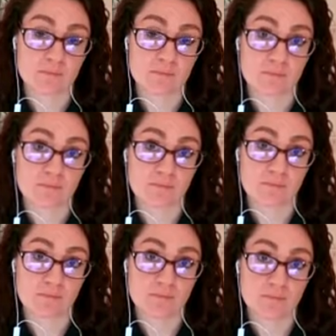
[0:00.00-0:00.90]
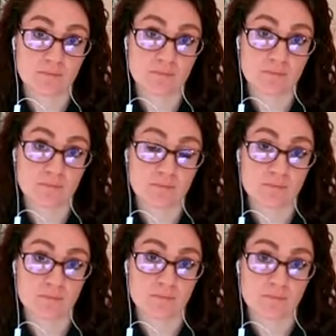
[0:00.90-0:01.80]

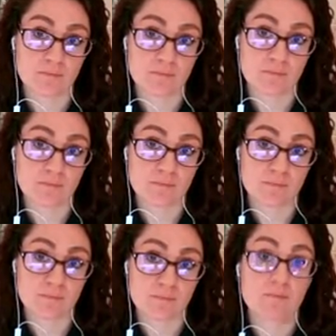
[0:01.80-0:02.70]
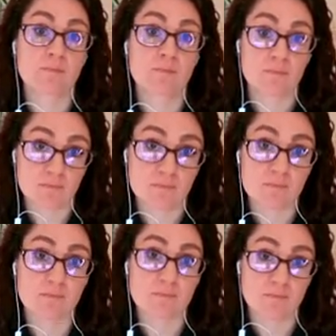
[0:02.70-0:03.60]

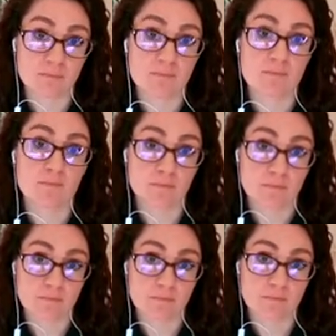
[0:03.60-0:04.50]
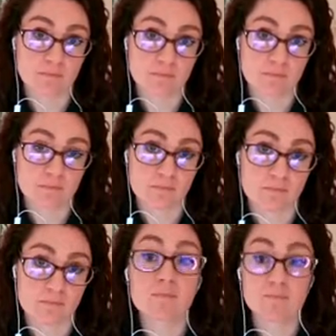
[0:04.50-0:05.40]

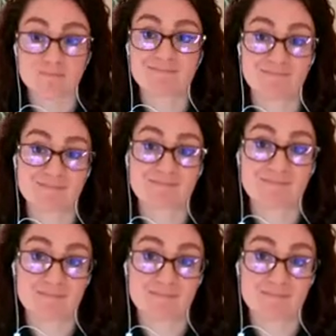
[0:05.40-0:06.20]
No words are spoken by the person on screen.